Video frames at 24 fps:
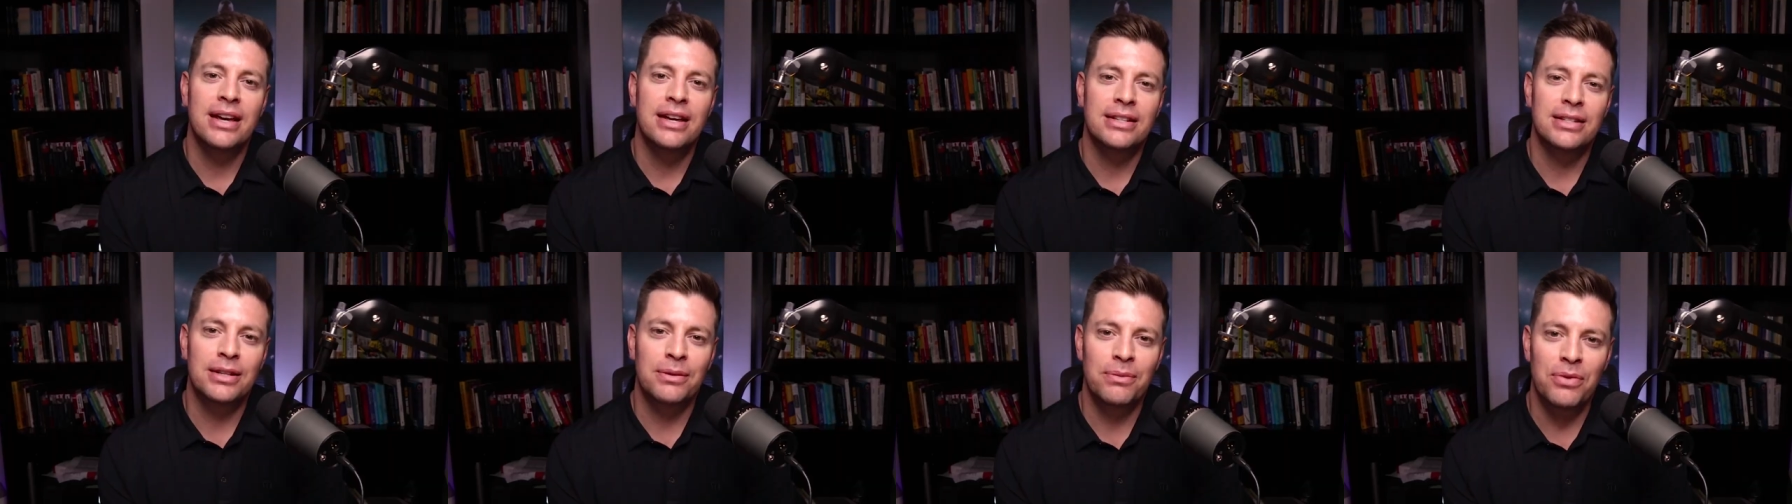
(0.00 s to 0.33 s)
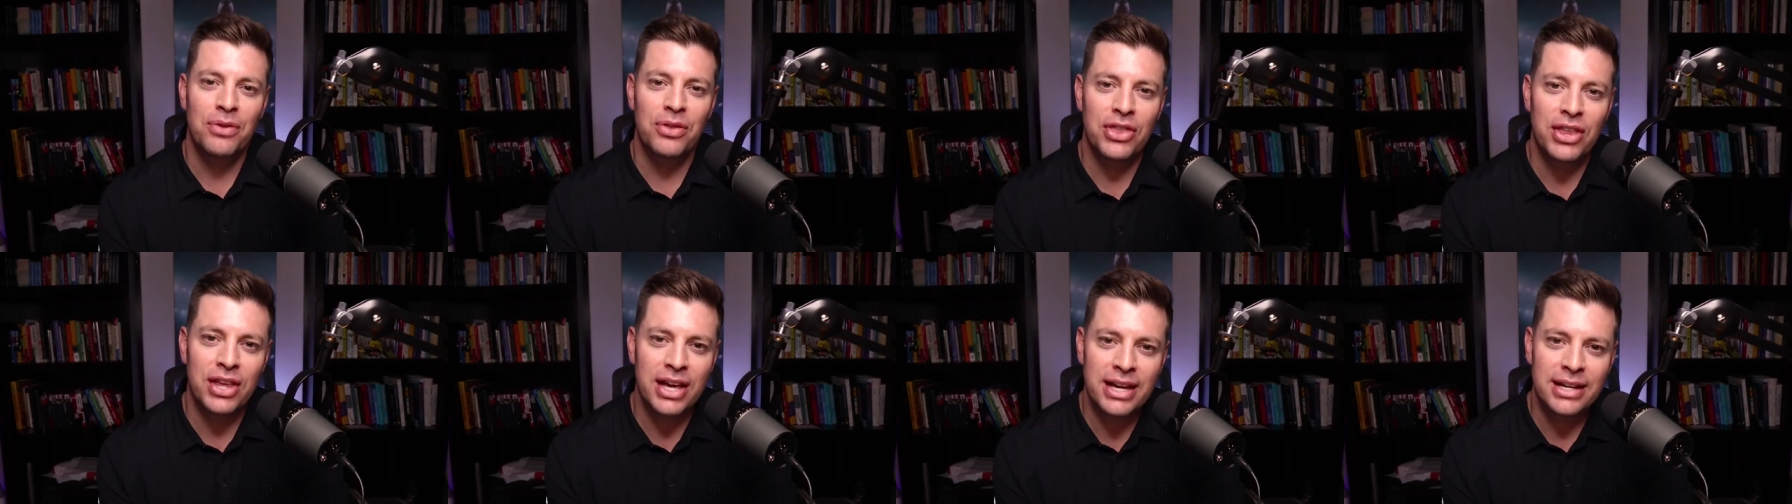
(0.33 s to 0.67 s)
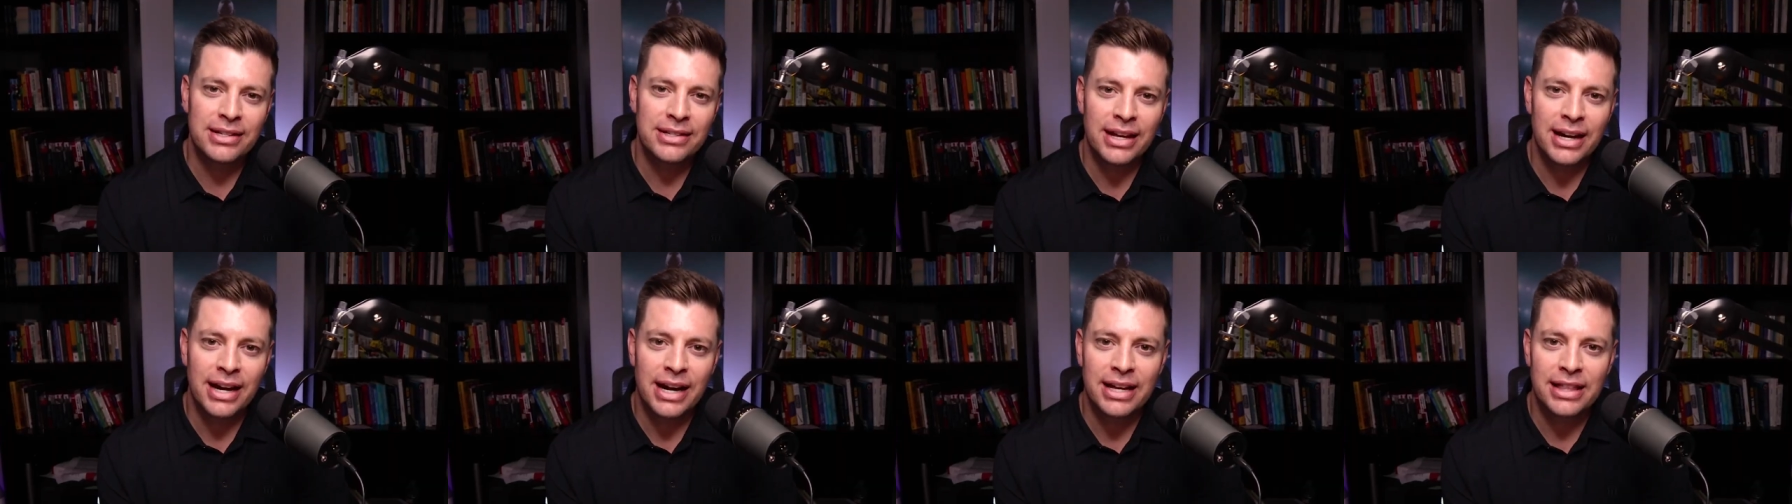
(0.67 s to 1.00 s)
some things
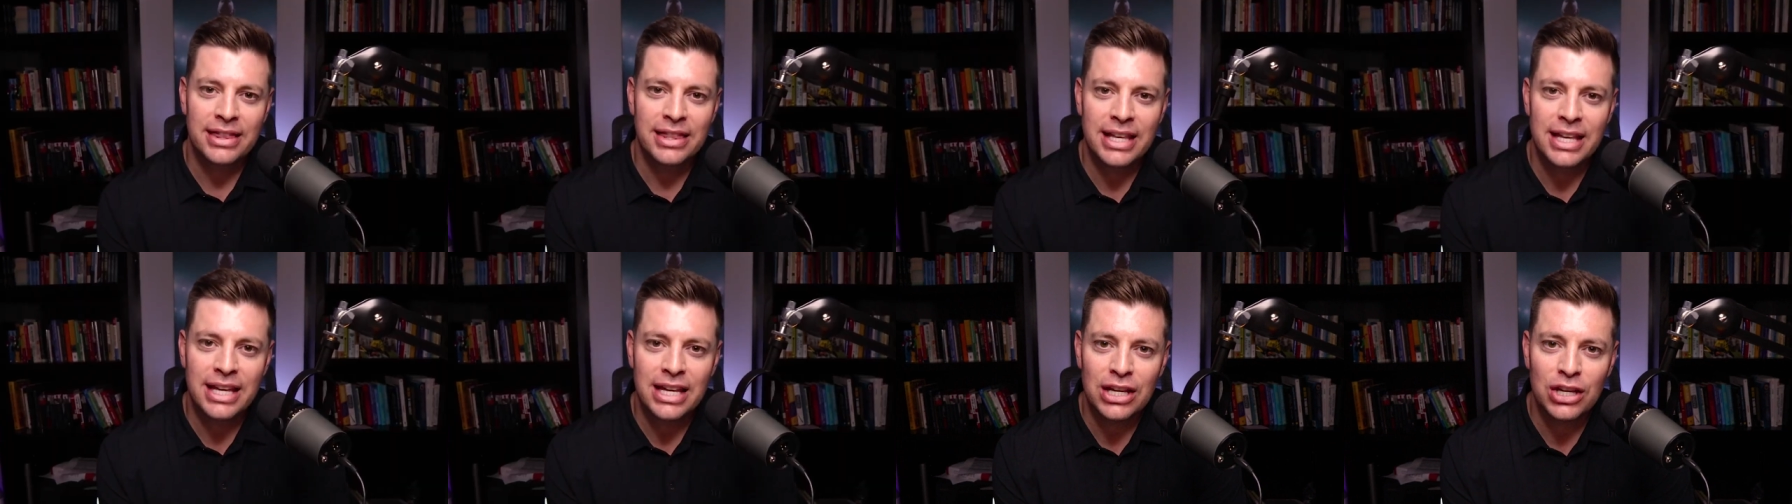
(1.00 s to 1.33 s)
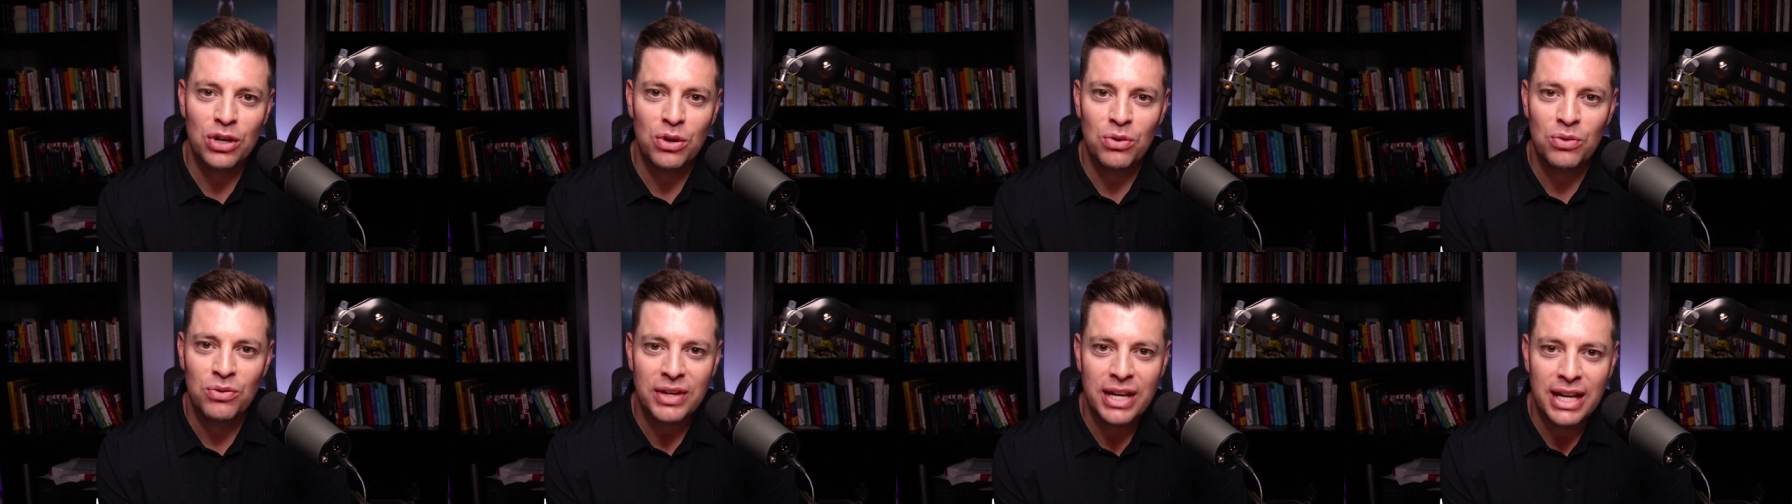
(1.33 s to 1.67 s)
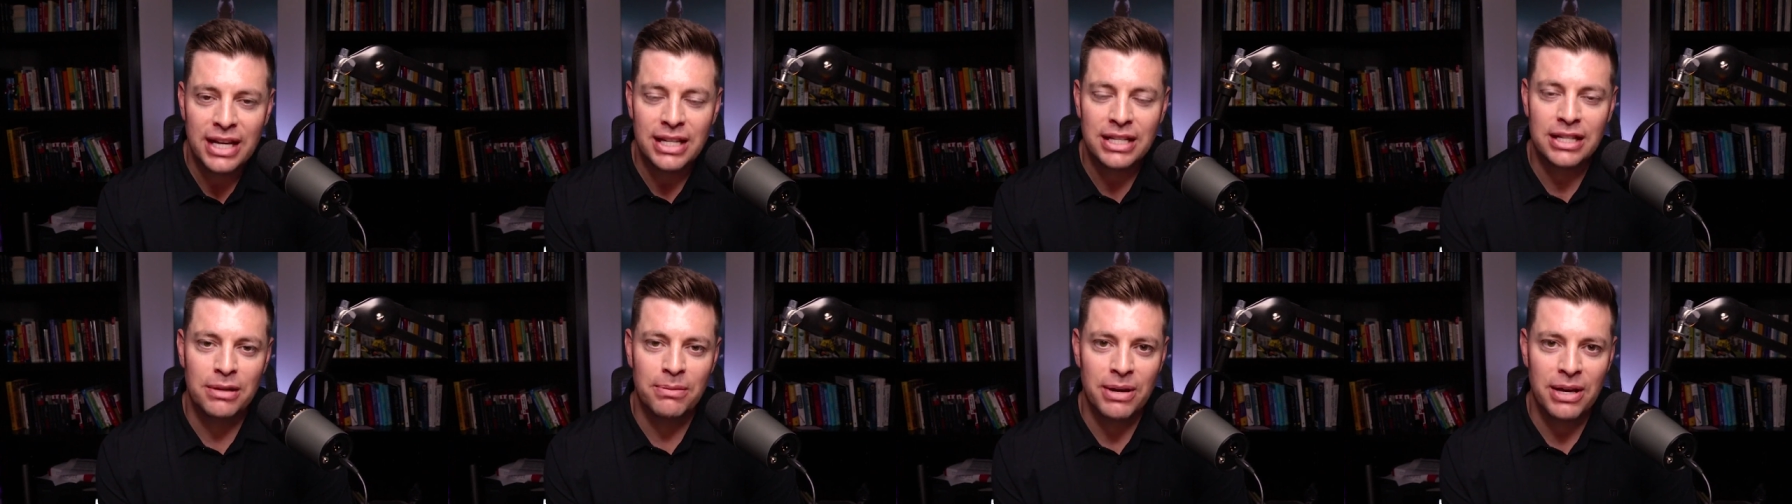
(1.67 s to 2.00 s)
that I think you
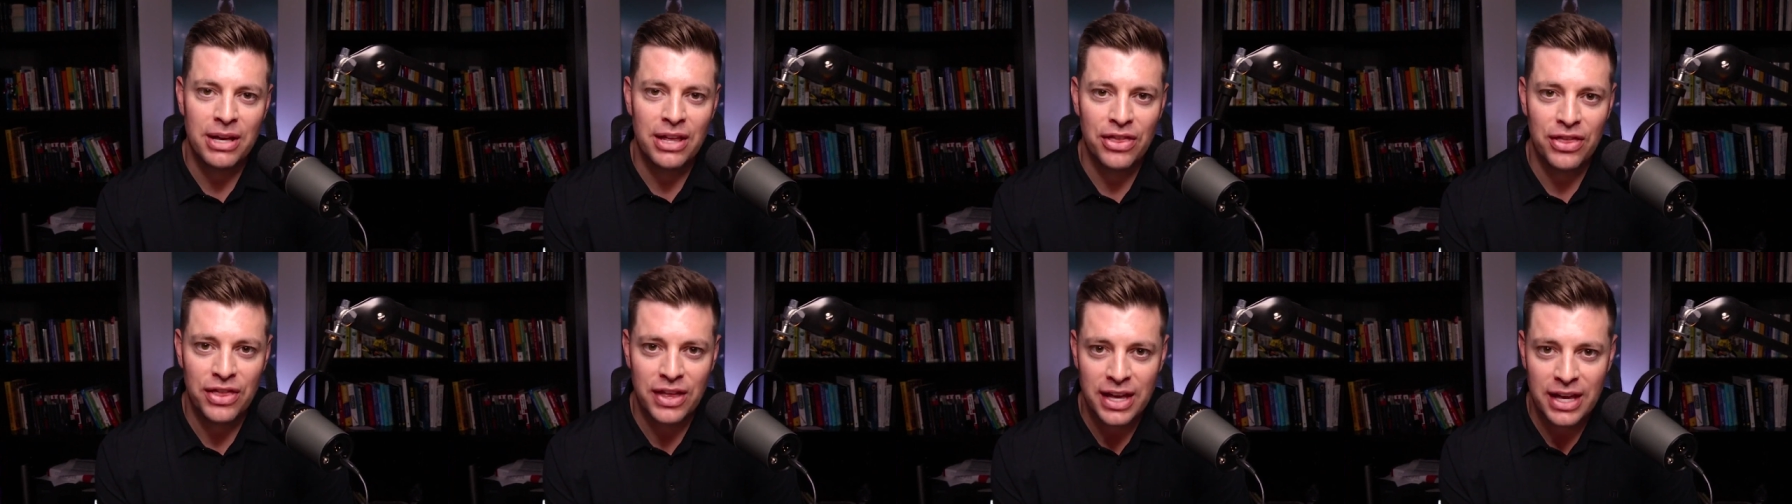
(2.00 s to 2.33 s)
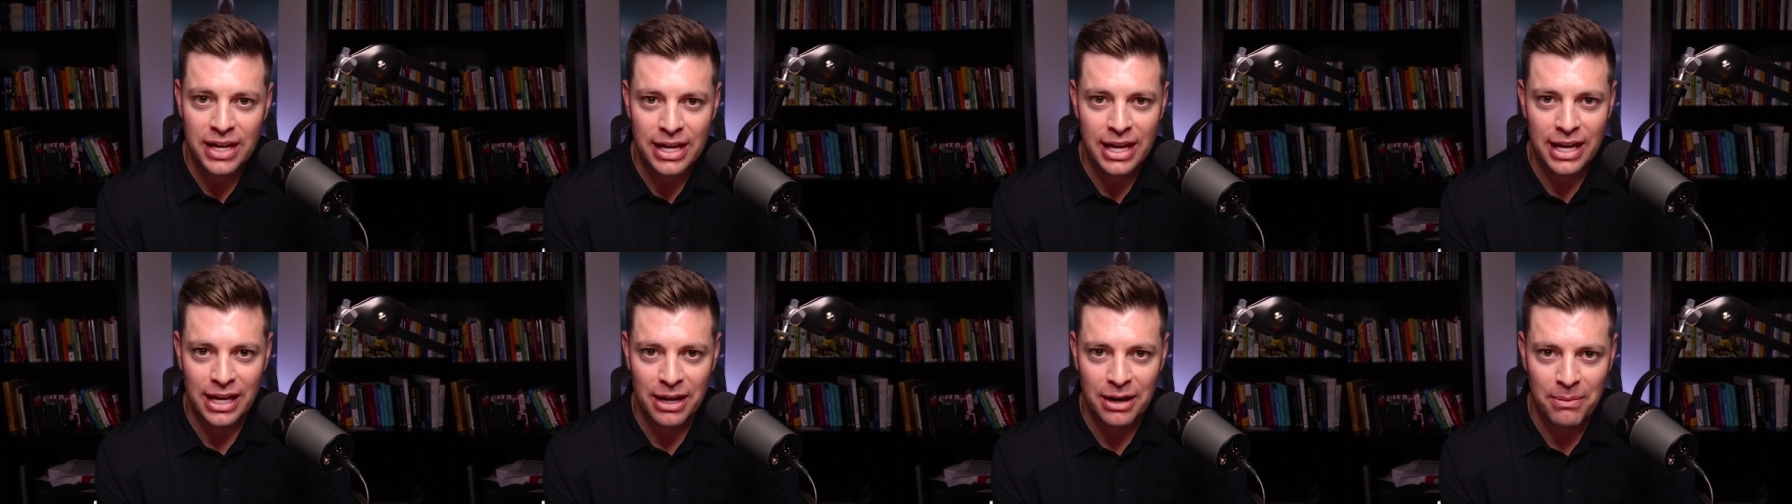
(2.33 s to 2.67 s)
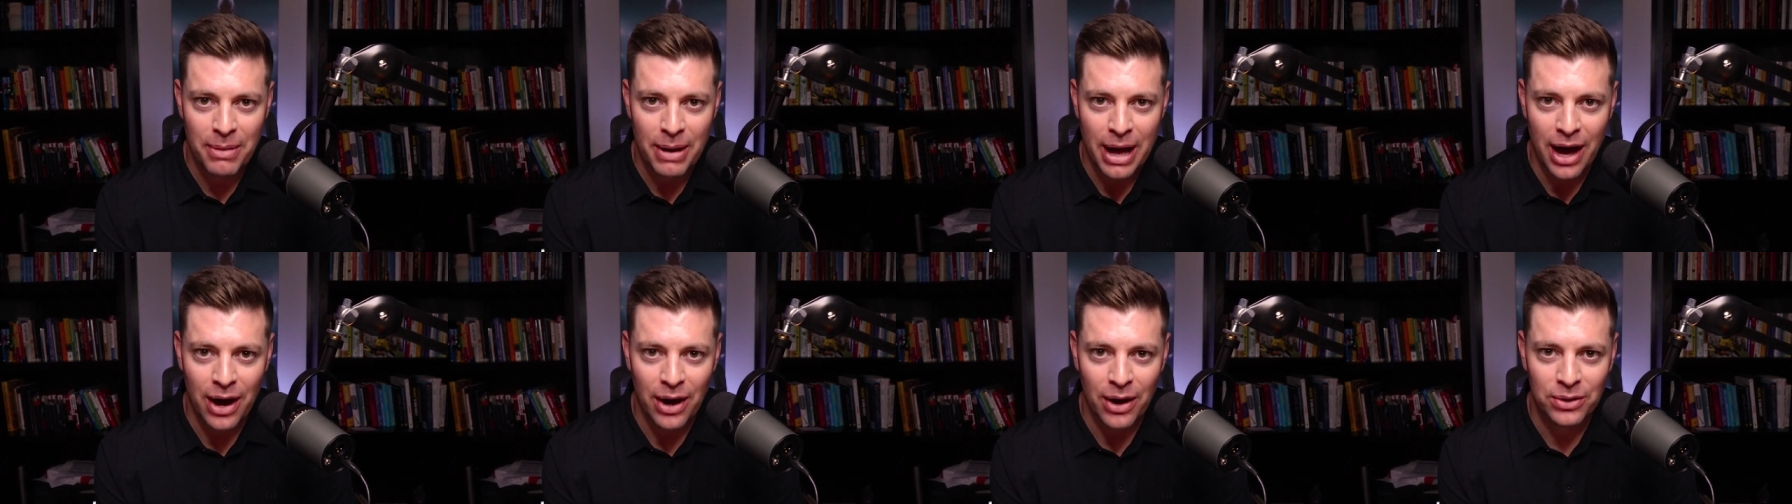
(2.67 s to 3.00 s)
need to be thinking
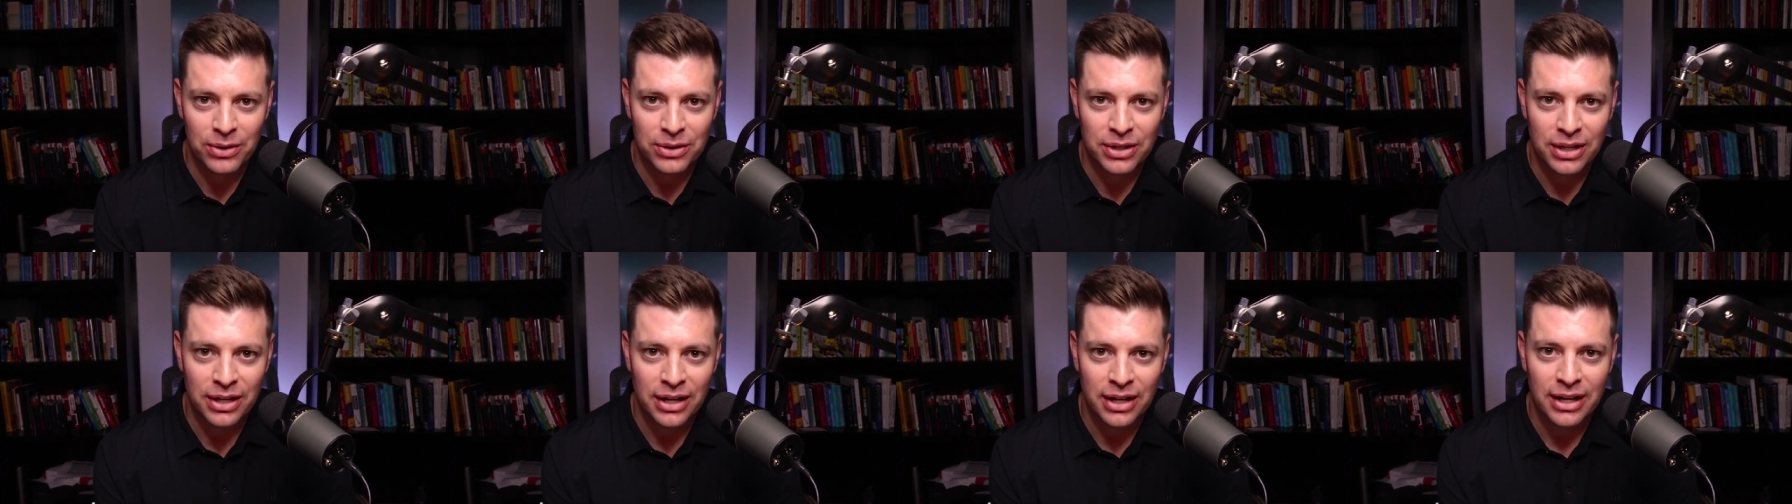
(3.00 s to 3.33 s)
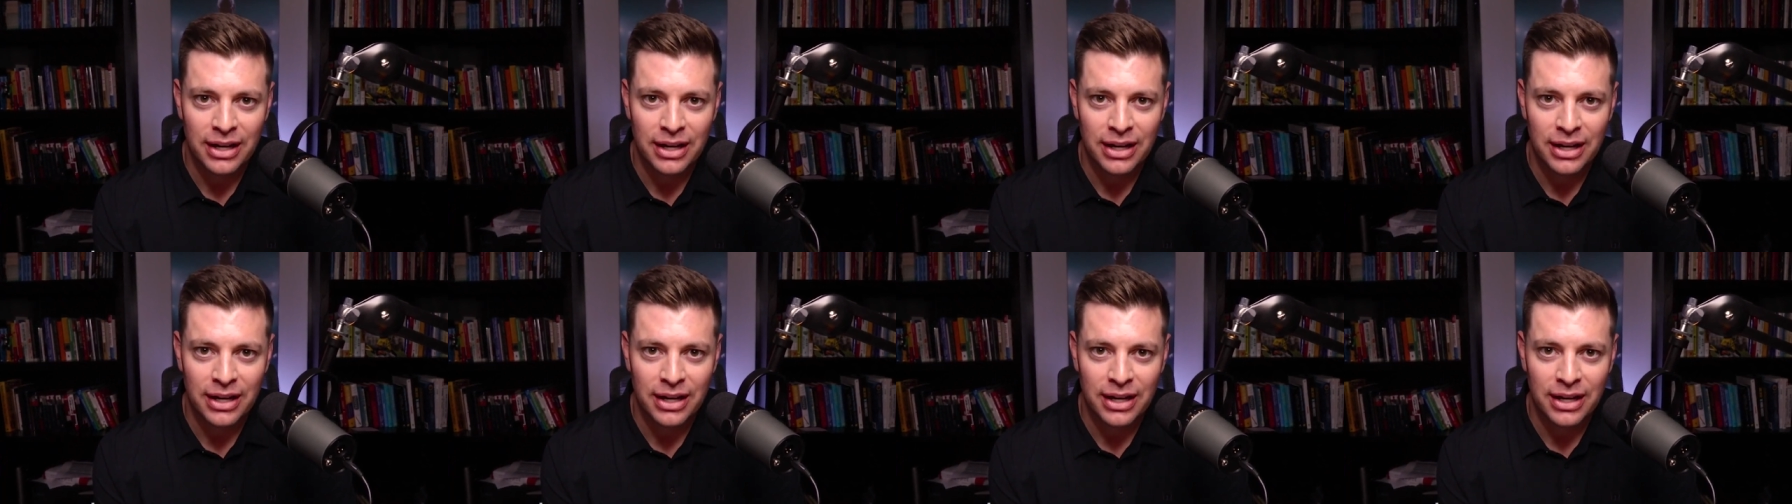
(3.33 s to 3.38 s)
about